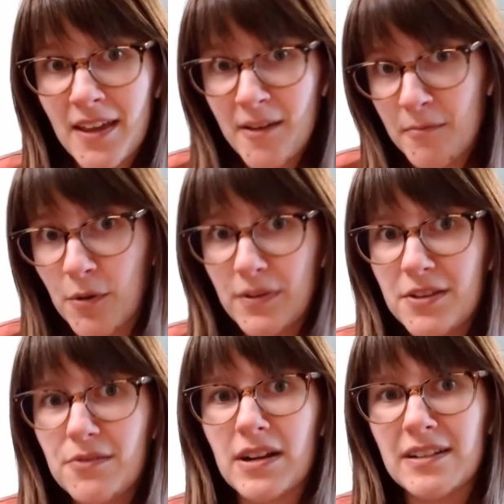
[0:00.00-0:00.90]
But when
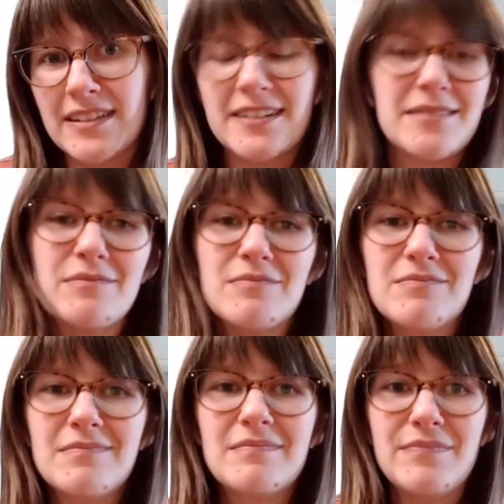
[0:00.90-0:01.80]
you are like
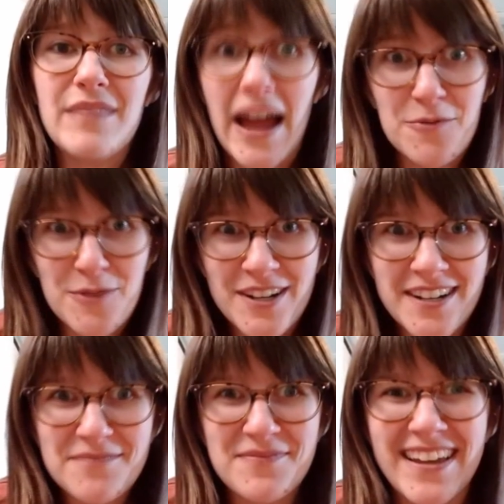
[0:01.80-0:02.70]
at work,
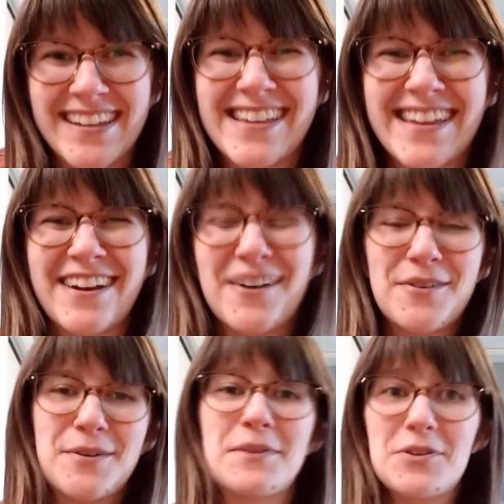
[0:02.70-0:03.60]

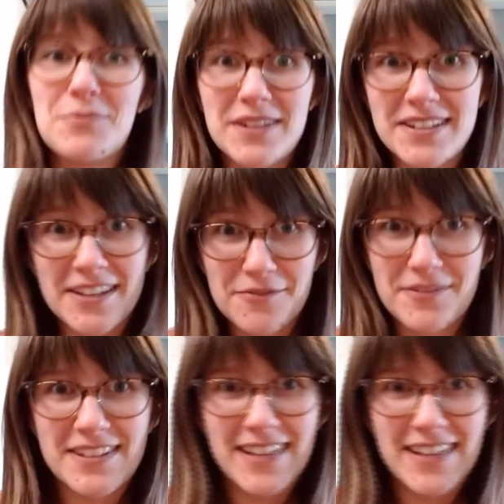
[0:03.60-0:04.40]
when you're building a real